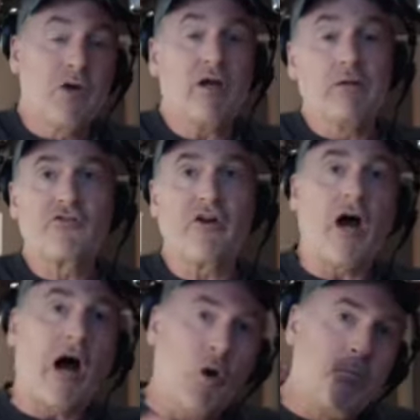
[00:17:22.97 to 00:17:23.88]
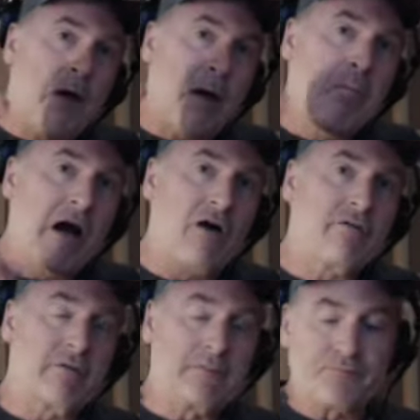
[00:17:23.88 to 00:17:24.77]
all of a sudden I open my mouth,
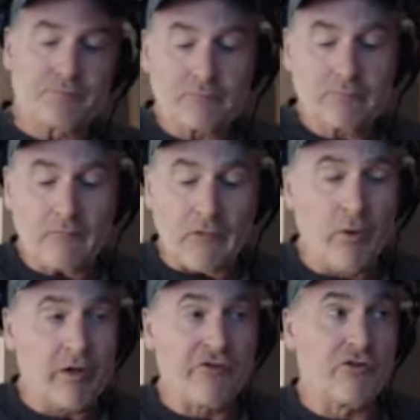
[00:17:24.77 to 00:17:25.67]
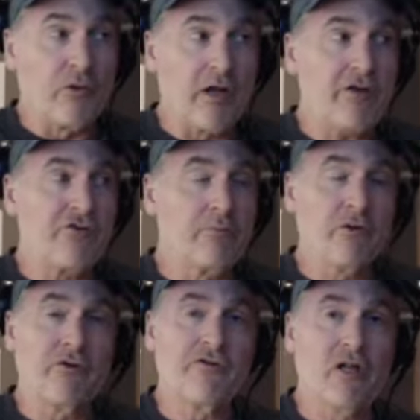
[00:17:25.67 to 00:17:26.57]
like I says, well, I used to
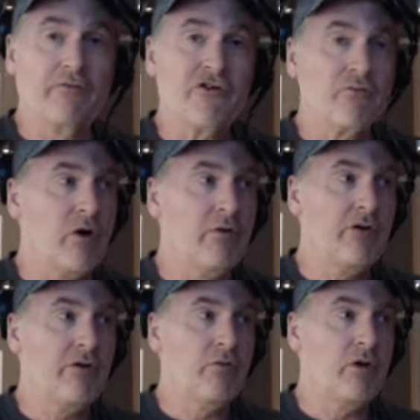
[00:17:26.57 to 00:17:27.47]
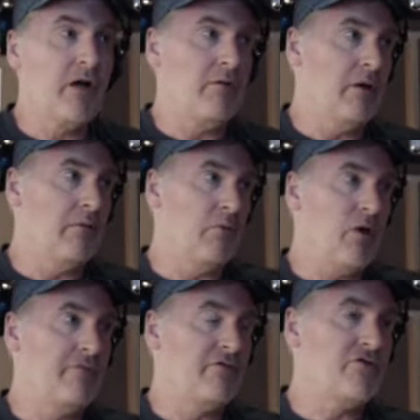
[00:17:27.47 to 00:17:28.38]
produce television, why don't we do, well, my
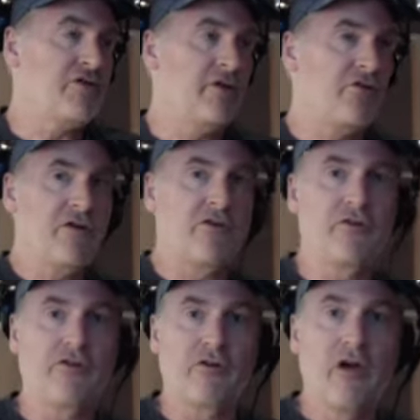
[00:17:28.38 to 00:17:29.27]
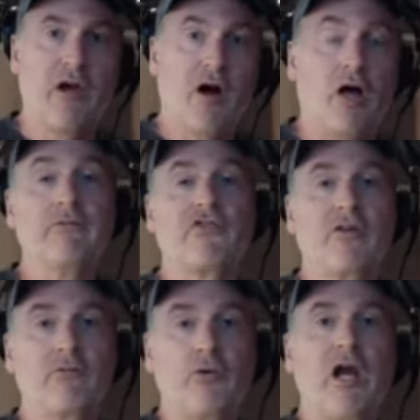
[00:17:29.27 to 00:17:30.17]
wife, and she does this, and I say, all of a
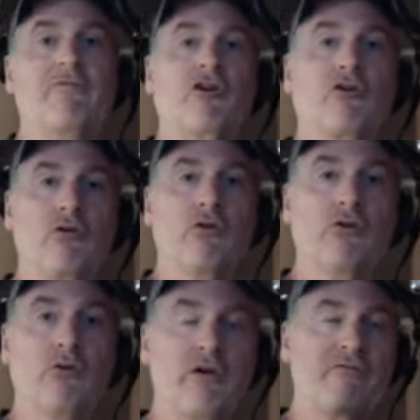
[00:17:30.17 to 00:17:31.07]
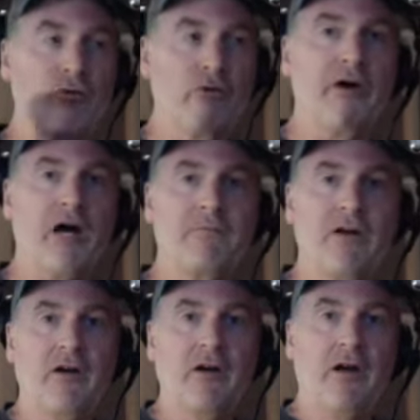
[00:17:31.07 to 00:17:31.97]
sudden we've crewed up,
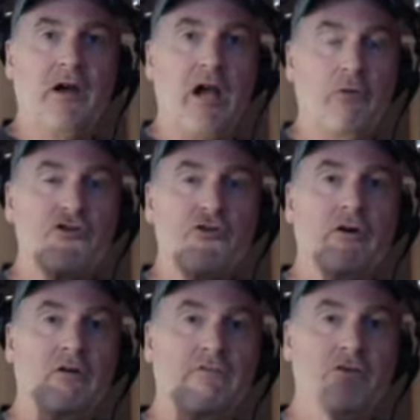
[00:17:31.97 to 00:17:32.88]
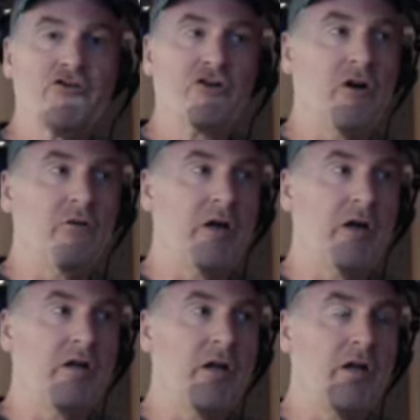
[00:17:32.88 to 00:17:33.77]
and we're shooting our first show,
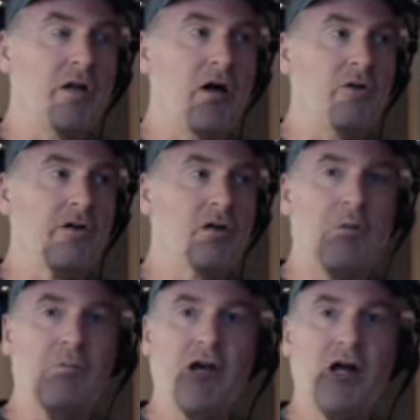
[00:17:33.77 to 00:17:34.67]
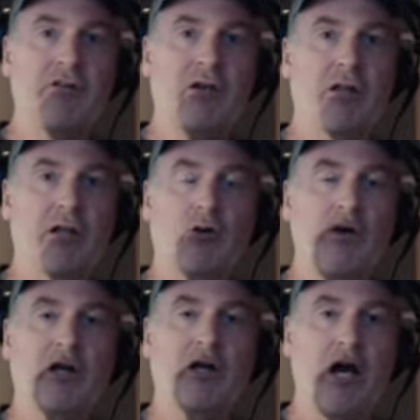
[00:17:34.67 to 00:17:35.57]
and I only come up with the idea like a
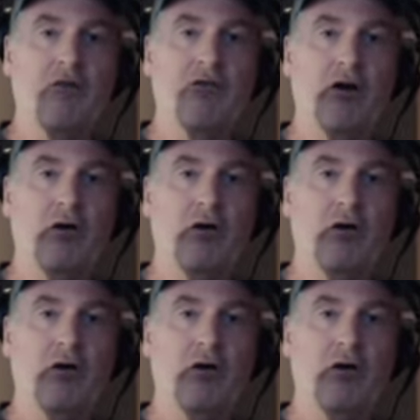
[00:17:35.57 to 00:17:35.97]
week and a half ago.